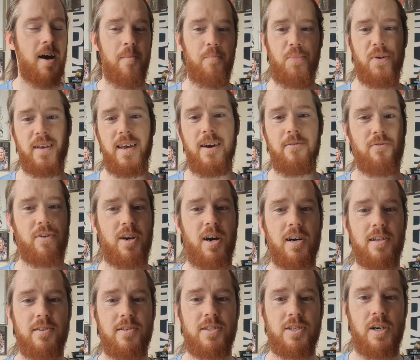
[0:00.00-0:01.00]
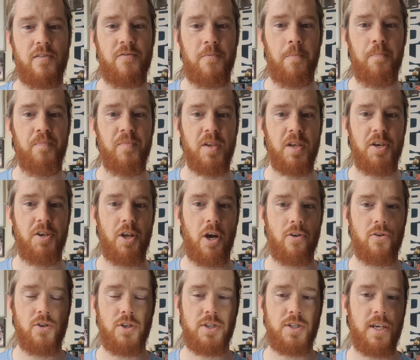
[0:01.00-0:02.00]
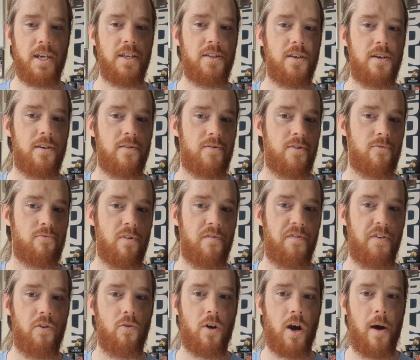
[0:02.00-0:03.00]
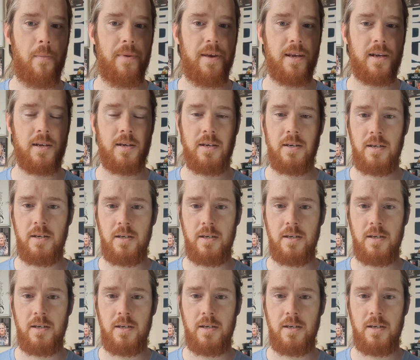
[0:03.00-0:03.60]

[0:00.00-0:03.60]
But yeah, regardless of, you know, you see the reveal coming